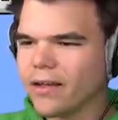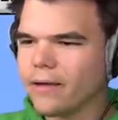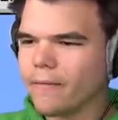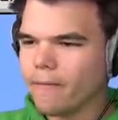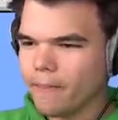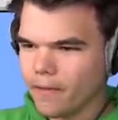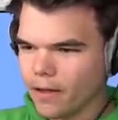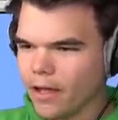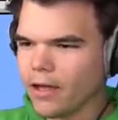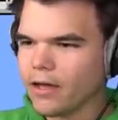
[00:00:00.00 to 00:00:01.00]
I'm, I'm a
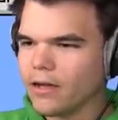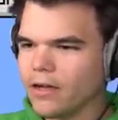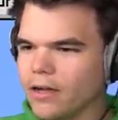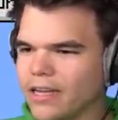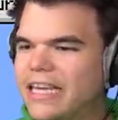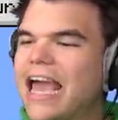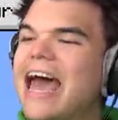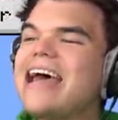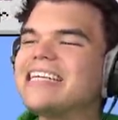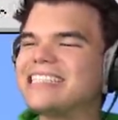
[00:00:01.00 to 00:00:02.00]
good uh, boy.
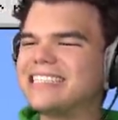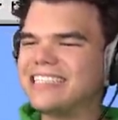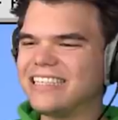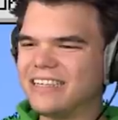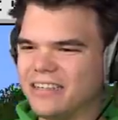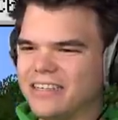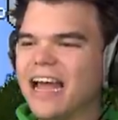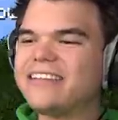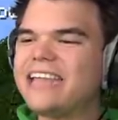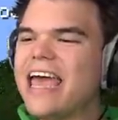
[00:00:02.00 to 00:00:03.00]
Yes! You're changed.
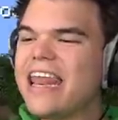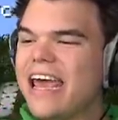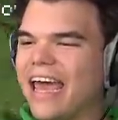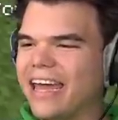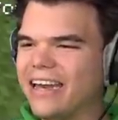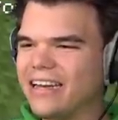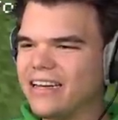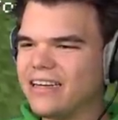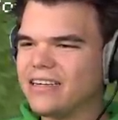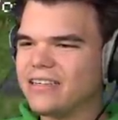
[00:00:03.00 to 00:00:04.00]
You're that changed. did it.
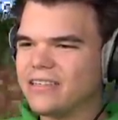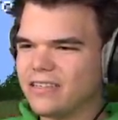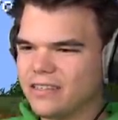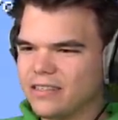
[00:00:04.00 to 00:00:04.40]
Wait, it didn't work.